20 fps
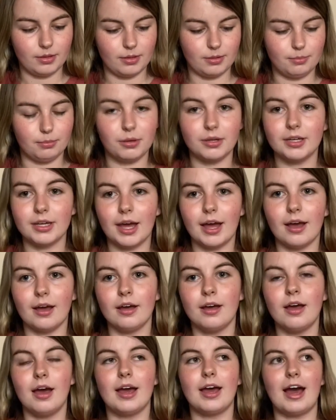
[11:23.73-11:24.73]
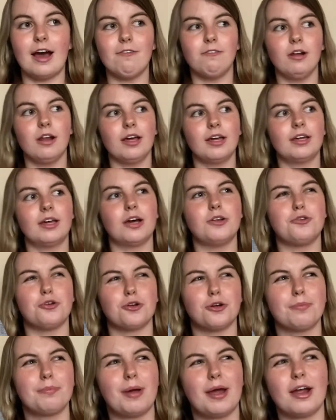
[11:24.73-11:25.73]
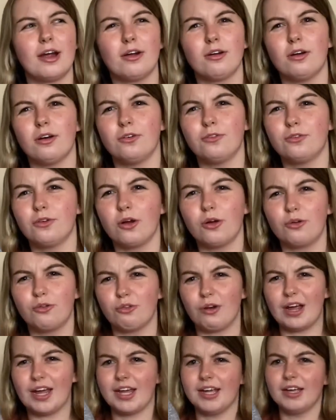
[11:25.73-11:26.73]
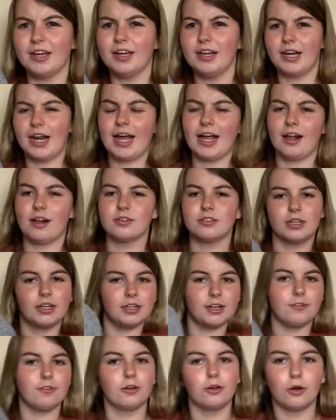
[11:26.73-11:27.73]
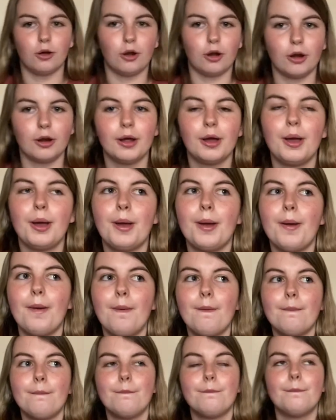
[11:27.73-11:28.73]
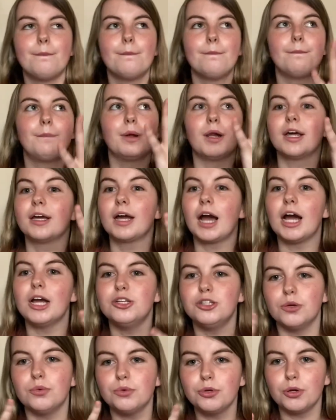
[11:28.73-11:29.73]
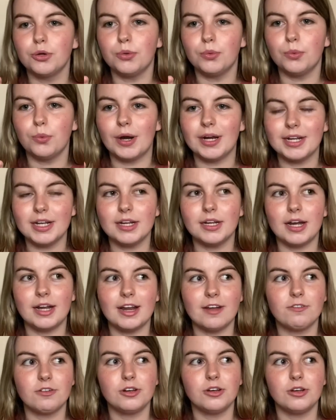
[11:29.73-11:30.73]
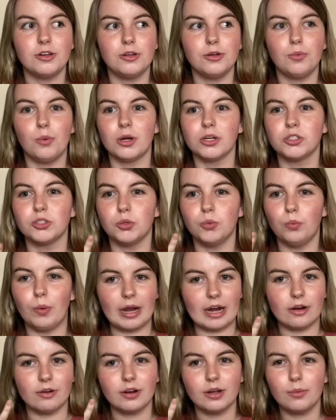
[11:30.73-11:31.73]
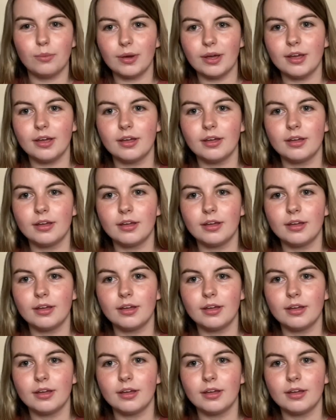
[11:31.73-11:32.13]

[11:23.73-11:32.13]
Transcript: But yeah, I have like another pair of grey leggings, like a different colour. But like I don't know, I never knew what to wear it with.